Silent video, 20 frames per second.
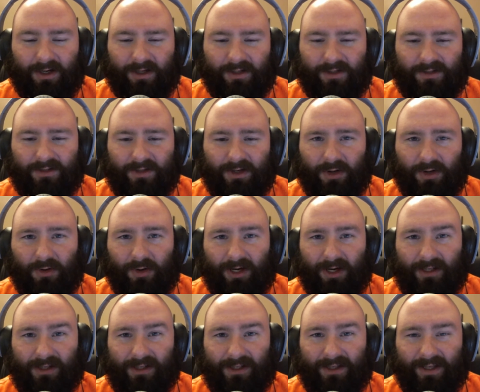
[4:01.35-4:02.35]
So
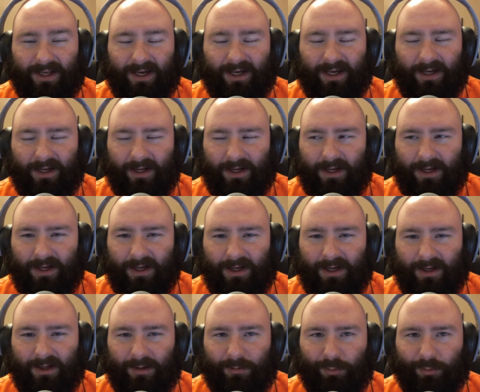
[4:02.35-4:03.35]
I did that.
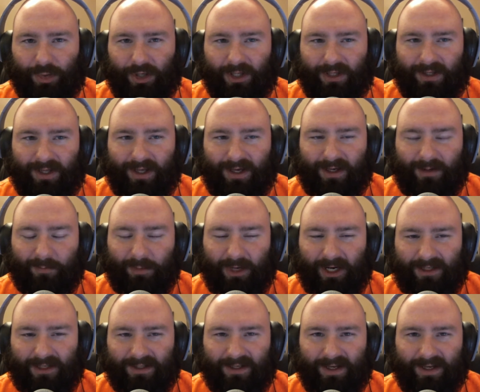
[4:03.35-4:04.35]
Put that
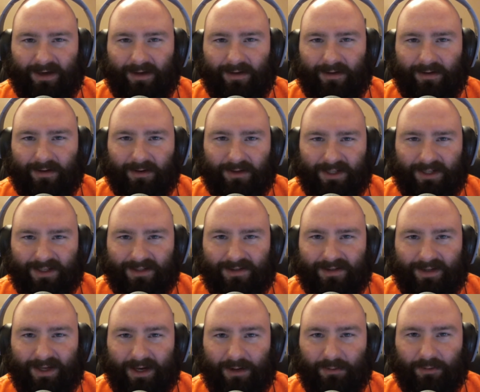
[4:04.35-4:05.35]
back together,
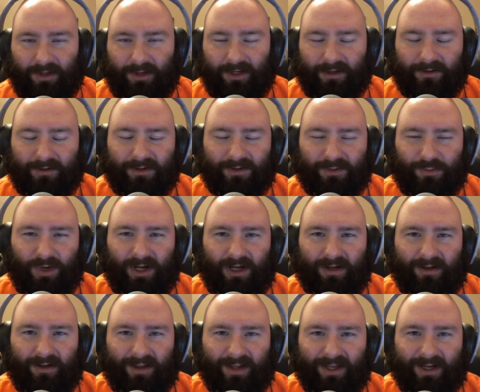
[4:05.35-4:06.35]
tested that one out as
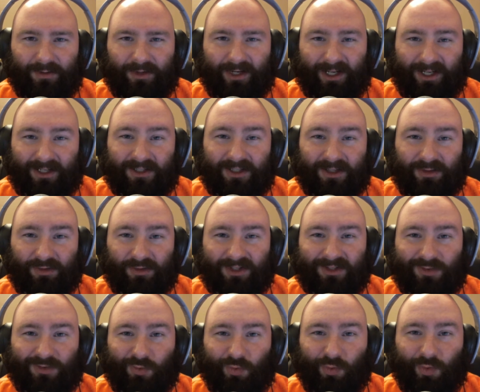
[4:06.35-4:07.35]
well. That one actually
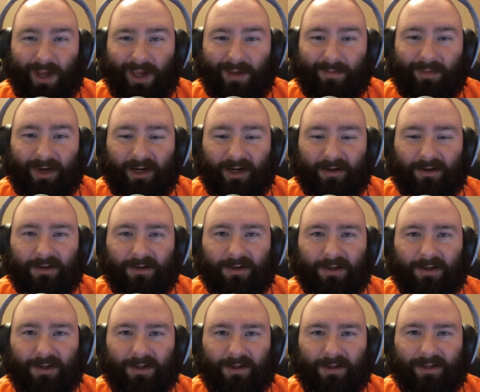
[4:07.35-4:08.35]
runs way better.
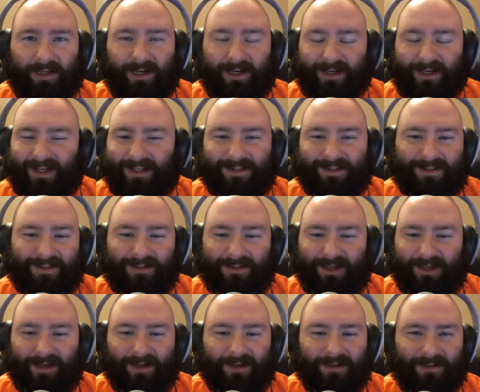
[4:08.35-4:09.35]
That
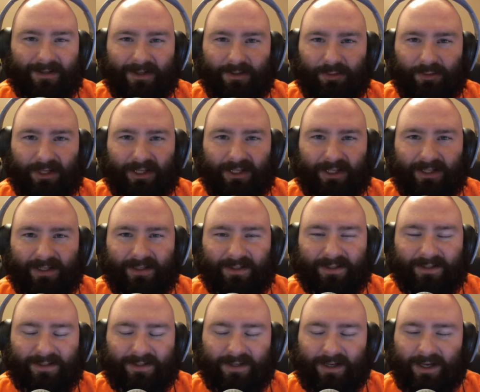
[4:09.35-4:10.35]
instantaneously read the
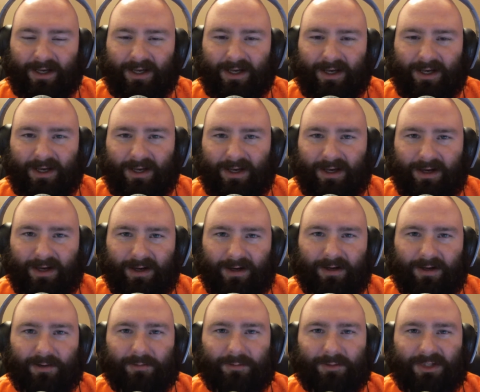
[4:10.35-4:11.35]
discs.
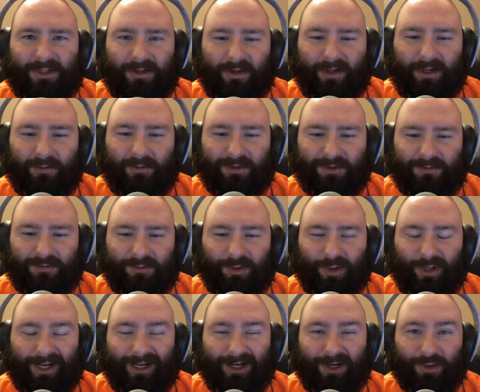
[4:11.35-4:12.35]
So that one's
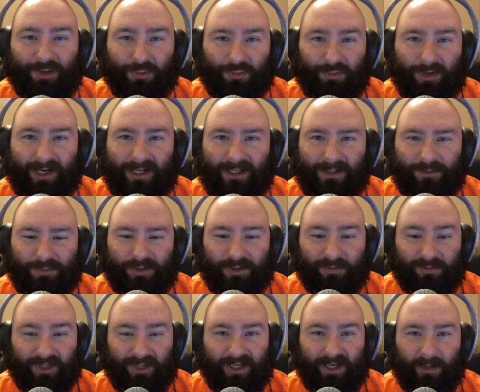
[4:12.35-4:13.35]
working great, which
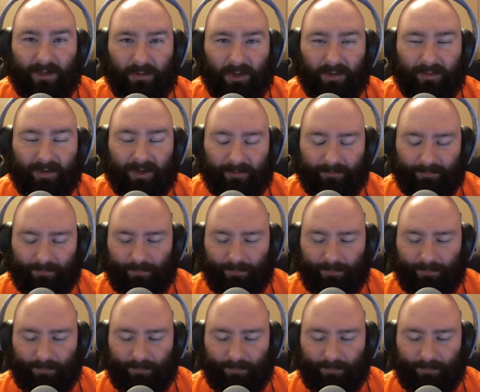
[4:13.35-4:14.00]
I'm really happy about.